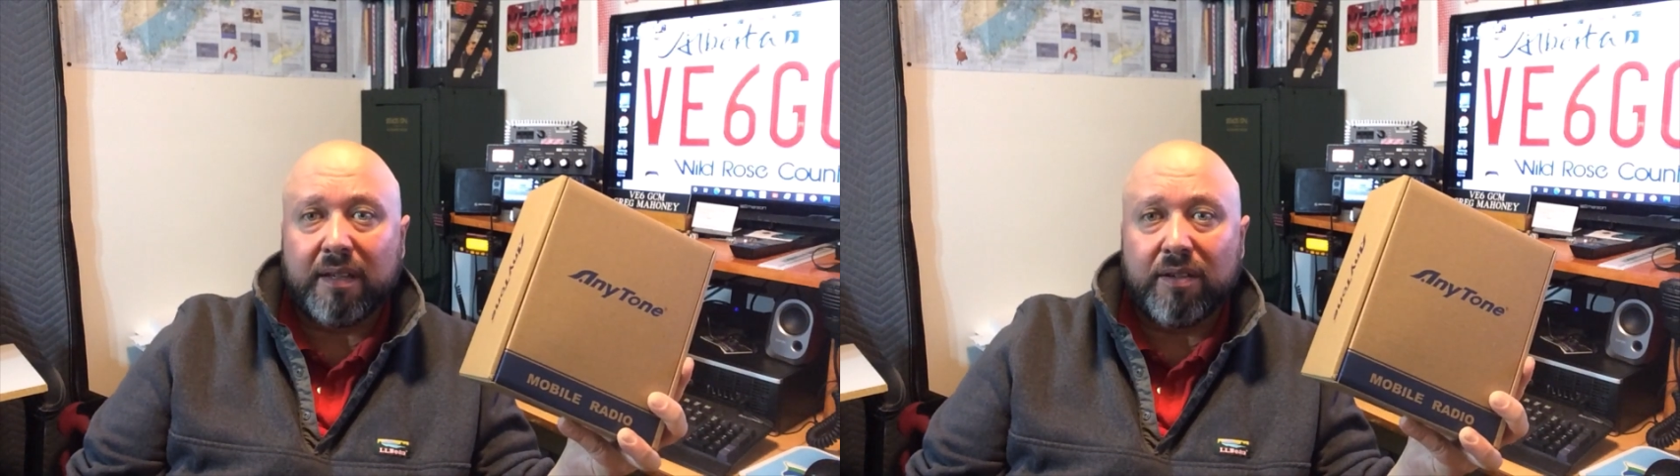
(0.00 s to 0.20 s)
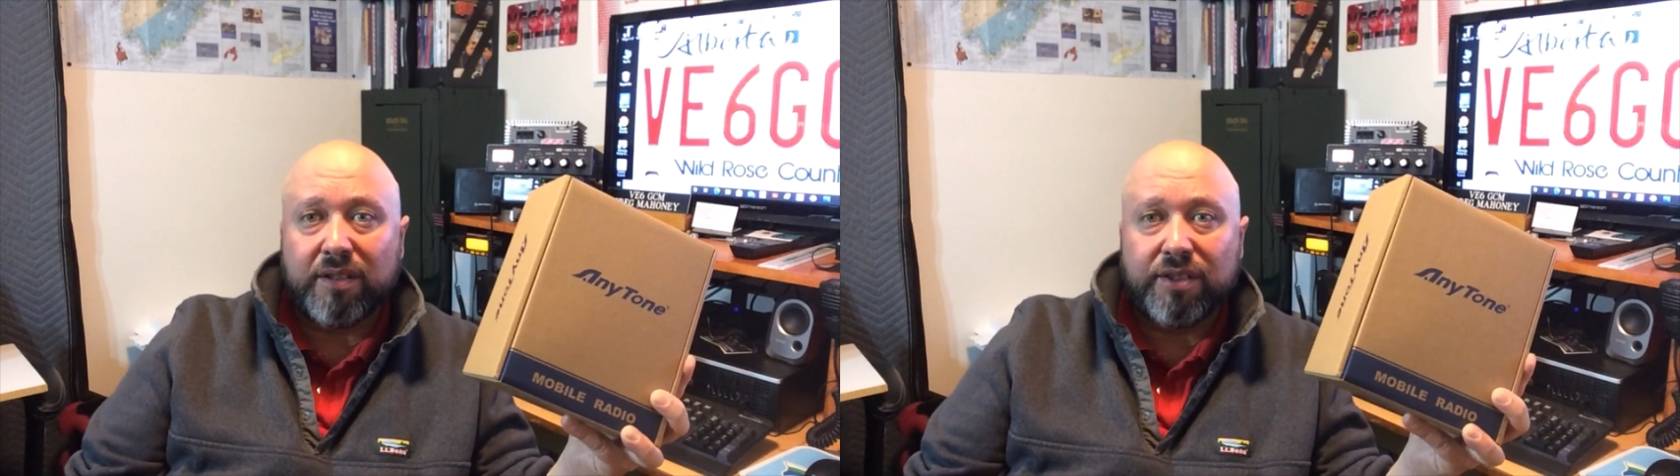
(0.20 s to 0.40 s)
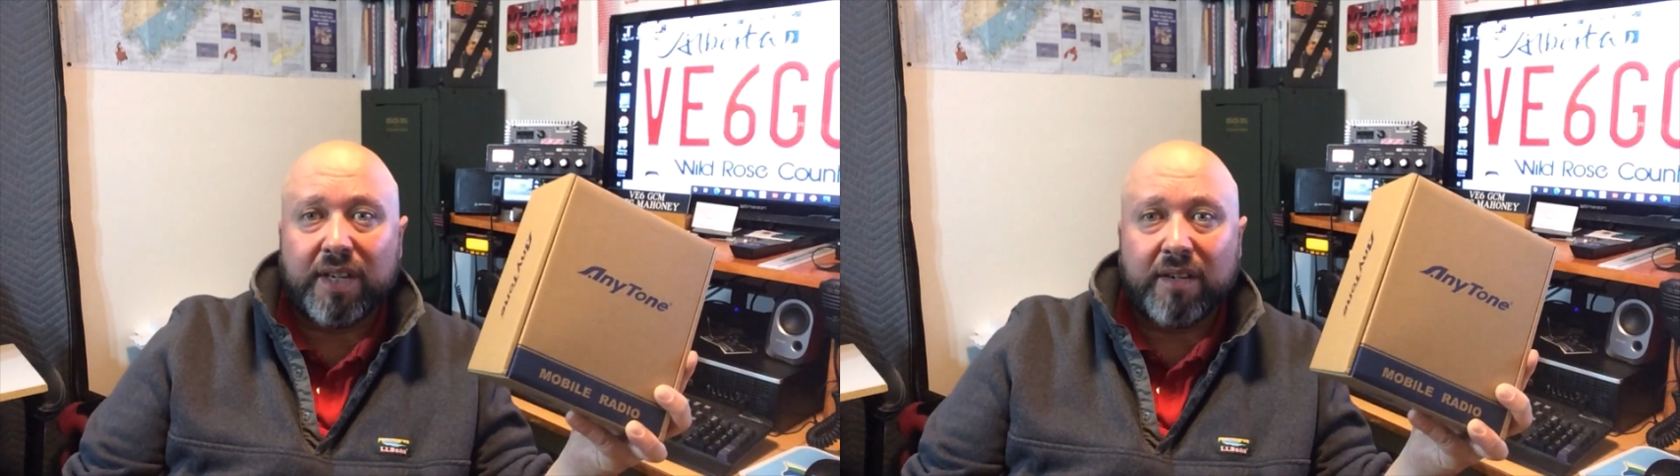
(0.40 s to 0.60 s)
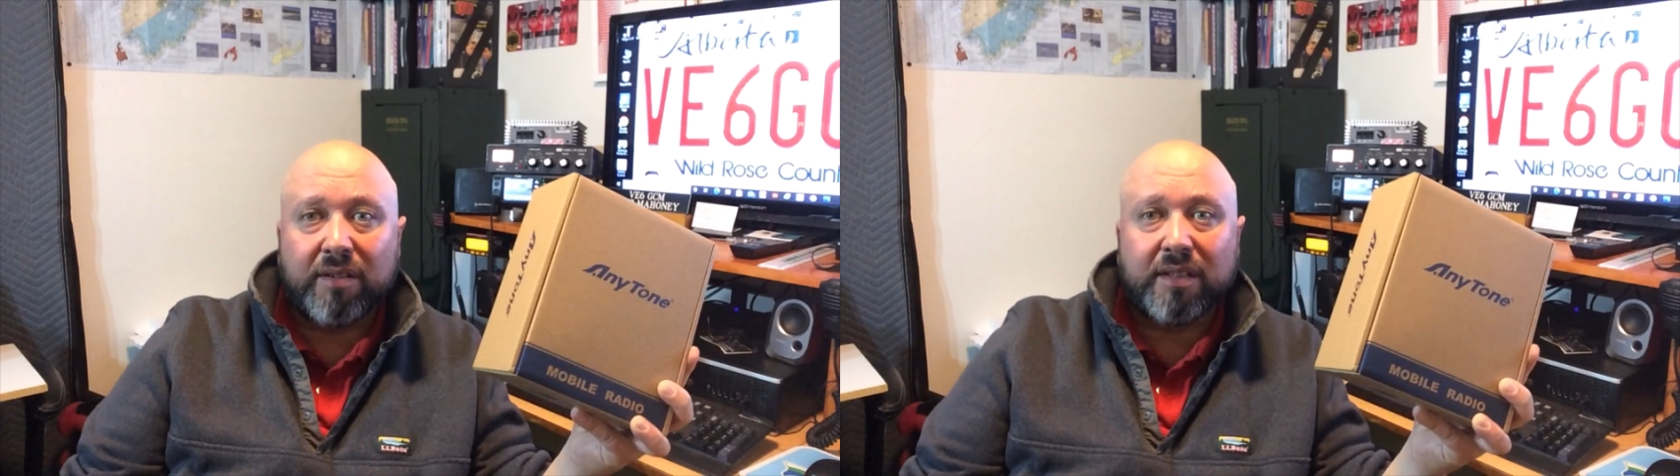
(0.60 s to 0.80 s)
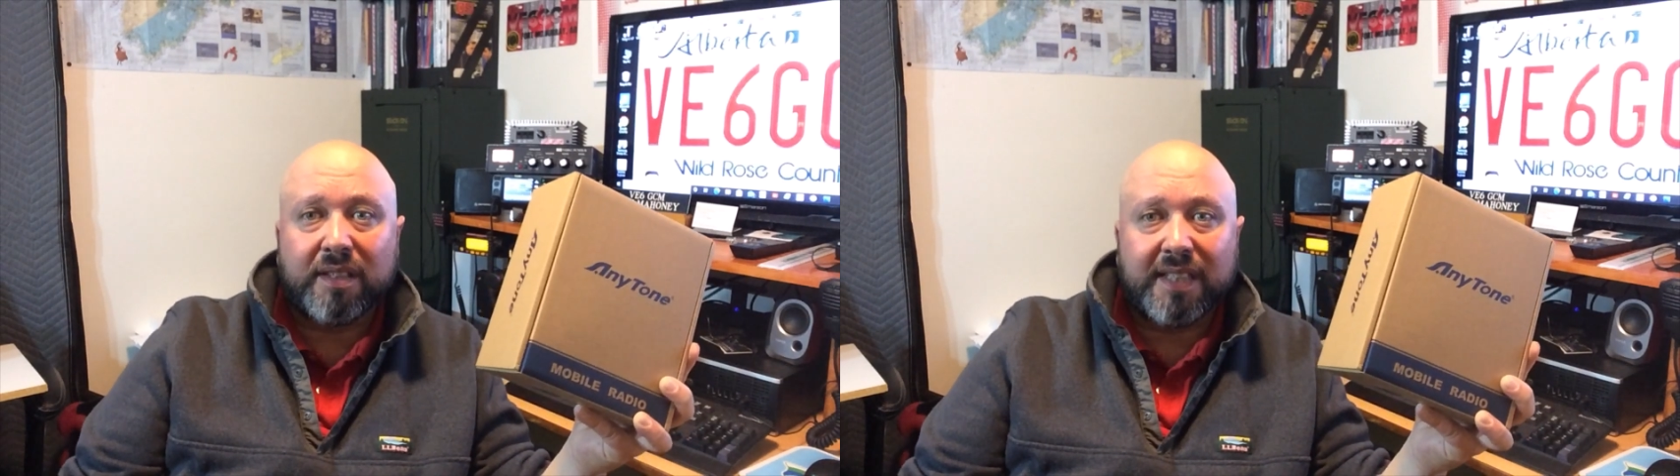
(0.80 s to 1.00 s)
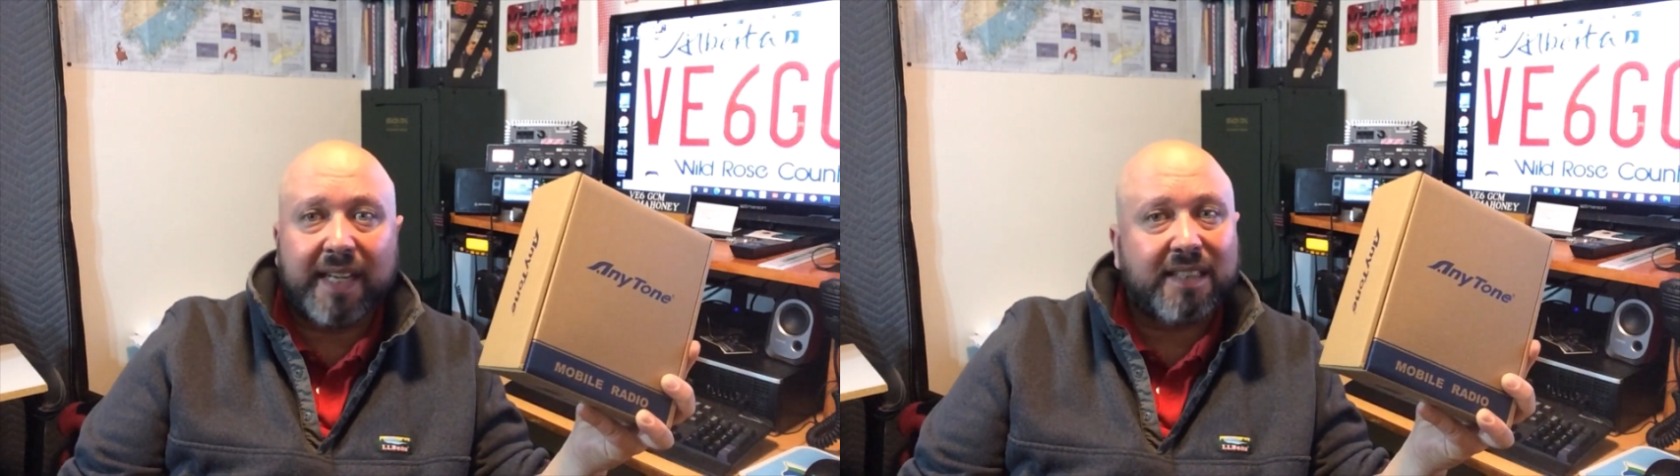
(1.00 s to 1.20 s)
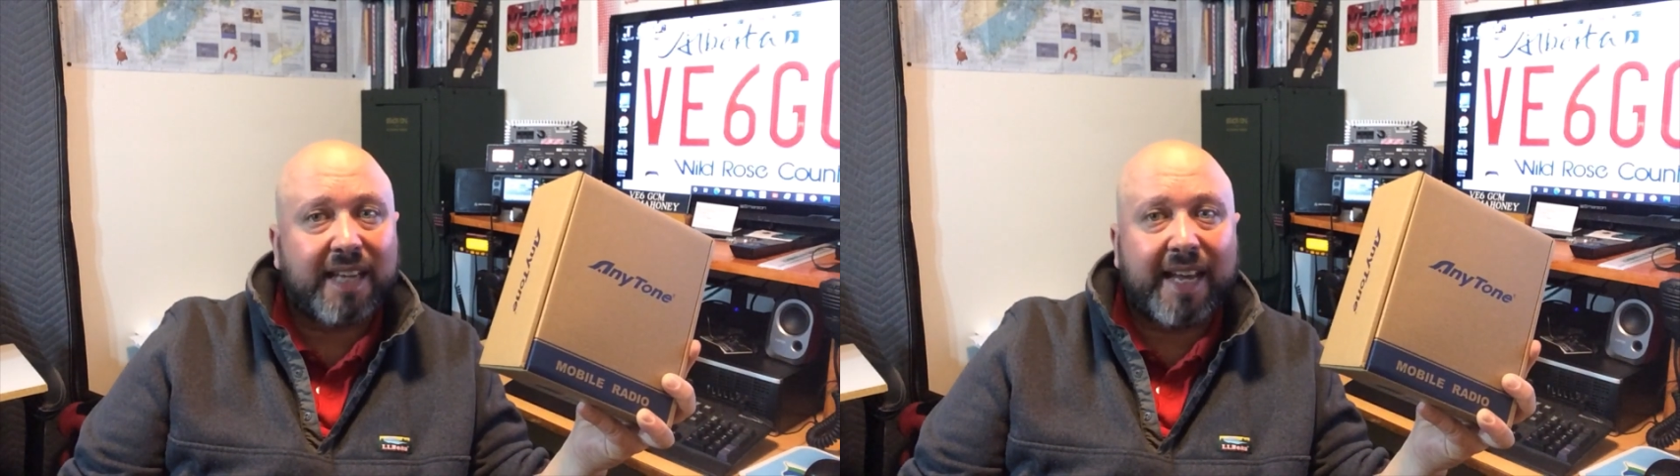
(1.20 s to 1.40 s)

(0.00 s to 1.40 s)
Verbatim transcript: good shout out to DX